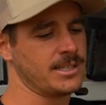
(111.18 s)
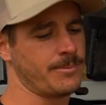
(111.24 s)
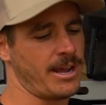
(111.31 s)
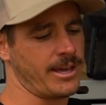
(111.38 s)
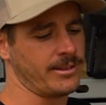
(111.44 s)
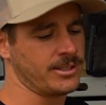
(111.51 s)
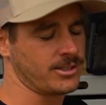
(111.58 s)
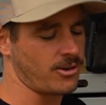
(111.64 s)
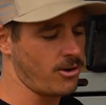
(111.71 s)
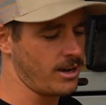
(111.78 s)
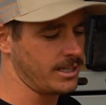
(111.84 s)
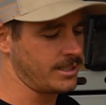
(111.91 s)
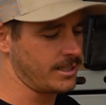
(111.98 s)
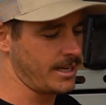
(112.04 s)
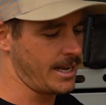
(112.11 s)
about this,
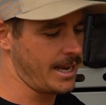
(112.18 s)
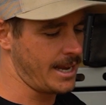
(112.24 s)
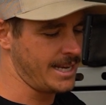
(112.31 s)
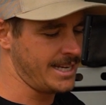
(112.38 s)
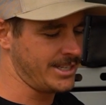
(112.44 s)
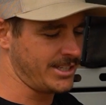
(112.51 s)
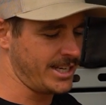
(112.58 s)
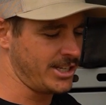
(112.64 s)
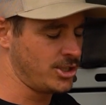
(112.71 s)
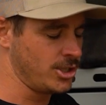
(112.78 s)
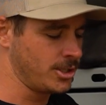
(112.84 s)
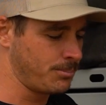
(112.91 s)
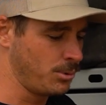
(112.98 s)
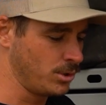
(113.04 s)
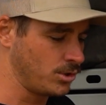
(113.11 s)
guys, is it
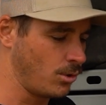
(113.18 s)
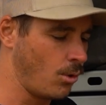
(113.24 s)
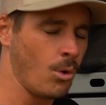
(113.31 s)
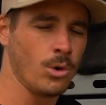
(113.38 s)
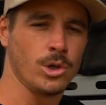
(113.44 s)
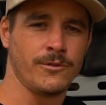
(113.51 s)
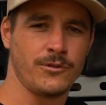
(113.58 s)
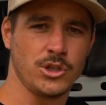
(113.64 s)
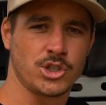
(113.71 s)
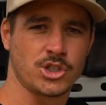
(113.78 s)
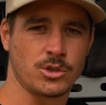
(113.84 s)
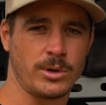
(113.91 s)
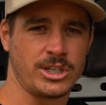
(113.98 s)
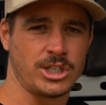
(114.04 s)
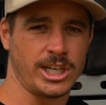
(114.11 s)
just puts all of your
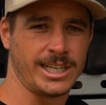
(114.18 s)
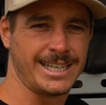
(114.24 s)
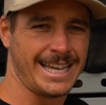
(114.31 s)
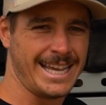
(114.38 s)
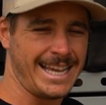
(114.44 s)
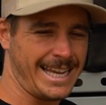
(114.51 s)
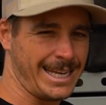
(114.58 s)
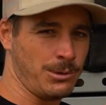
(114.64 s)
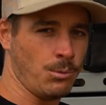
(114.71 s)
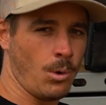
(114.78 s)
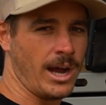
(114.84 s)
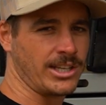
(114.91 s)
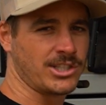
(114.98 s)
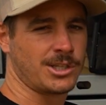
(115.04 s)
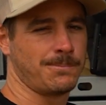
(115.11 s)
switching in
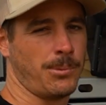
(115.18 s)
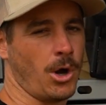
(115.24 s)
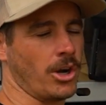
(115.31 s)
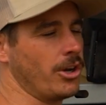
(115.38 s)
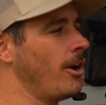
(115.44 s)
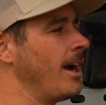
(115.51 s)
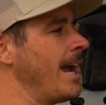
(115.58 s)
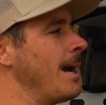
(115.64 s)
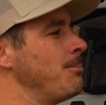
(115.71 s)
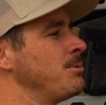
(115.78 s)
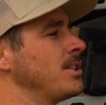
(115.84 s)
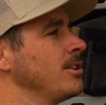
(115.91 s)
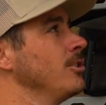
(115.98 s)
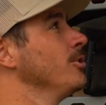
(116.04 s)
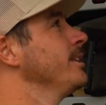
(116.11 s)
one spot. I
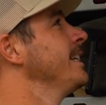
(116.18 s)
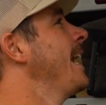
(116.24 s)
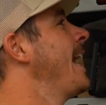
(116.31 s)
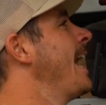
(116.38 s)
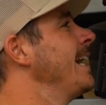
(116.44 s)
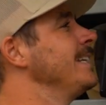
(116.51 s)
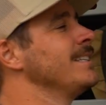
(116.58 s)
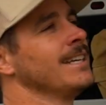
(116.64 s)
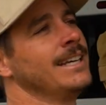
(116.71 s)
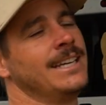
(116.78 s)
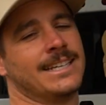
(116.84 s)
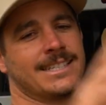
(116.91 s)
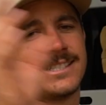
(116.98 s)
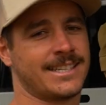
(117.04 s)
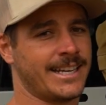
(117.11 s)
absolutely hate
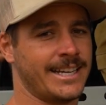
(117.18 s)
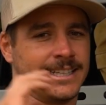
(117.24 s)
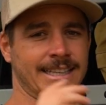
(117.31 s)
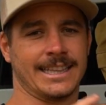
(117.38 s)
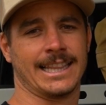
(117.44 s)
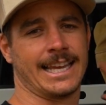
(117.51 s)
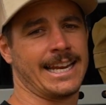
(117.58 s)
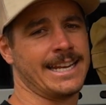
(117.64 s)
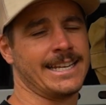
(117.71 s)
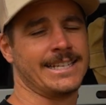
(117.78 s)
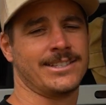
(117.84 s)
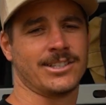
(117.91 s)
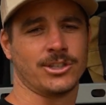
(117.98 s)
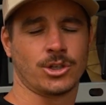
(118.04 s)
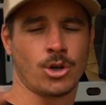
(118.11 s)
seeing
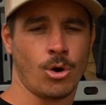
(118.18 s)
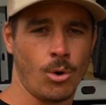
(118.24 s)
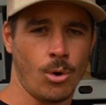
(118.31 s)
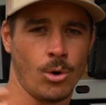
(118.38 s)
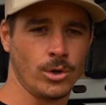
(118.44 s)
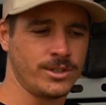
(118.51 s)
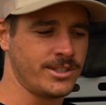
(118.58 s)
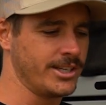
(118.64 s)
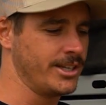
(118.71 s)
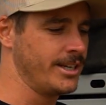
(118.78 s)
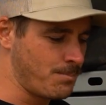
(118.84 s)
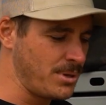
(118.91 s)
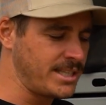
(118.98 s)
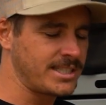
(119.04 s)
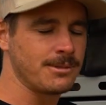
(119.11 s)
leads and cords
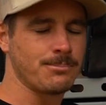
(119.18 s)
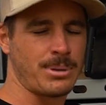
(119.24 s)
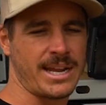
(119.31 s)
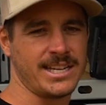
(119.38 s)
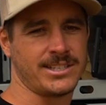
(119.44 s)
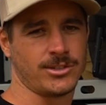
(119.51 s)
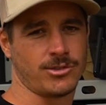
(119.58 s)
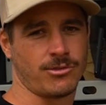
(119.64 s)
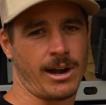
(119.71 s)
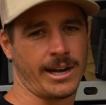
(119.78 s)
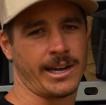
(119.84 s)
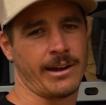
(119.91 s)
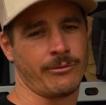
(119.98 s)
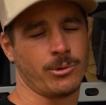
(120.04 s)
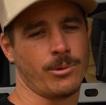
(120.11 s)
and bits and pieces
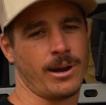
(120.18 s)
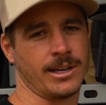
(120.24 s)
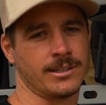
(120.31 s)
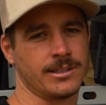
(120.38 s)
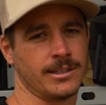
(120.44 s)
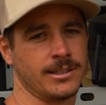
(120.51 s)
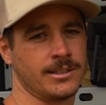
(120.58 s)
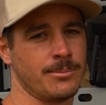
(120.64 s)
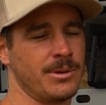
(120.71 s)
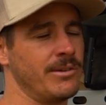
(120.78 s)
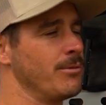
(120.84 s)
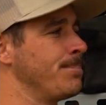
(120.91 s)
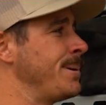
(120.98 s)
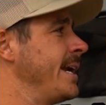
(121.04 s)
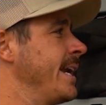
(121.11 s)
running everywhere. It's a bit of
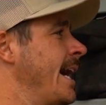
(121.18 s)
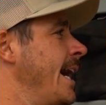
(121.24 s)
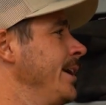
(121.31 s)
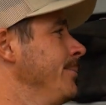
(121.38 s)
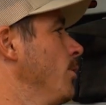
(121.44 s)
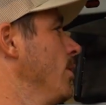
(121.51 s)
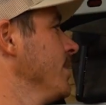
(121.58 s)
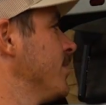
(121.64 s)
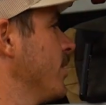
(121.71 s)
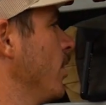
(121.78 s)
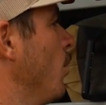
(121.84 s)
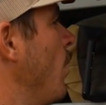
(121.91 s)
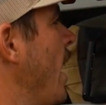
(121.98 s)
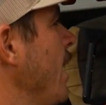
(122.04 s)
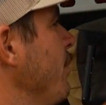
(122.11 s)
a pet hate of mine. So
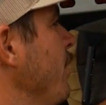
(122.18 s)
the way